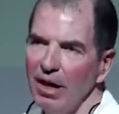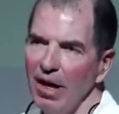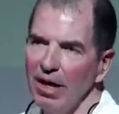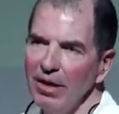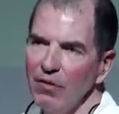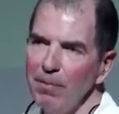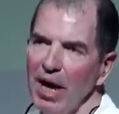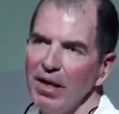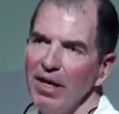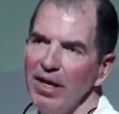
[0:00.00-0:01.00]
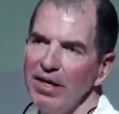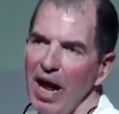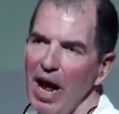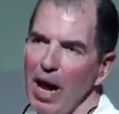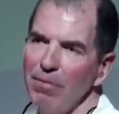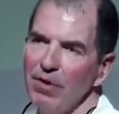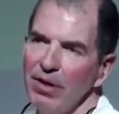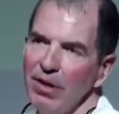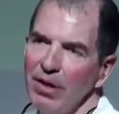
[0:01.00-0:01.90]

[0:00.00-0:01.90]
uh, inspect and adapt